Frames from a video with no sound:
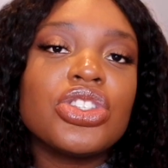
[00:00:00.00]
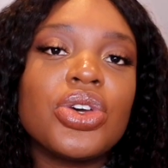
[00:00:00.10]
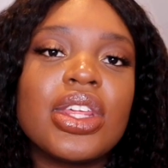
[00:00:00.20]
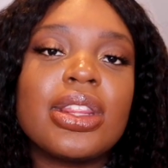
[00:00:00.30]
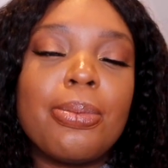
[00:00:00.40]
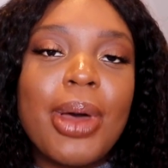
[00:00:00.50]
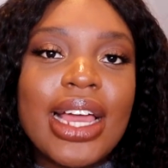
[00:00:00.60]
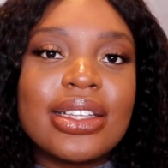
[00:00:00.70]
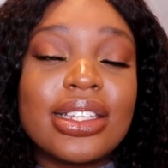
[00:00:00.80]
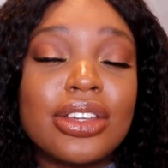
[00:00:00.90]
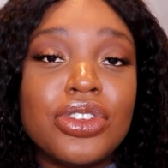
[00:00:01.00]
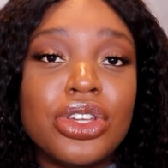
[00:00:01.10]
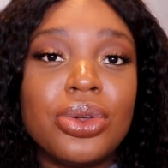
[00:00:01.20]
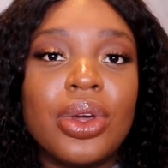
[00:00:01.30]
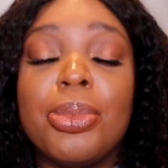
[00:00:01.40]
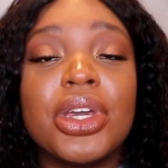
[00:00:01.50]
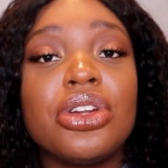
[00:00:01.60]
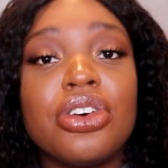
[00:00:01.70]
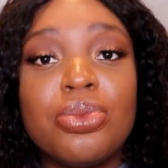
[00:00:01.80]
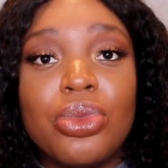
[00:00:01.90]
so that the banks give you a big
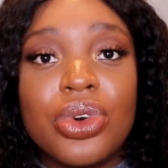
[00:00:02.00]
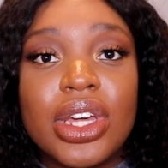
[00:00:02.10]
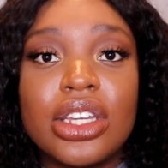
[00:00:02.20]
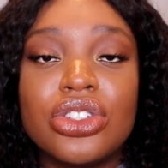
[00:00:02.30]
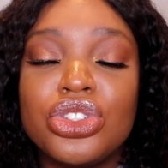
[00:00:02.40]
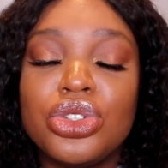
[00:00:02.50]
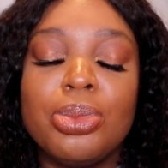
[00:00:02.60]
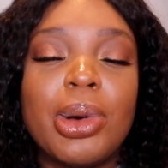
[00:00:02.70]
enough mortgage to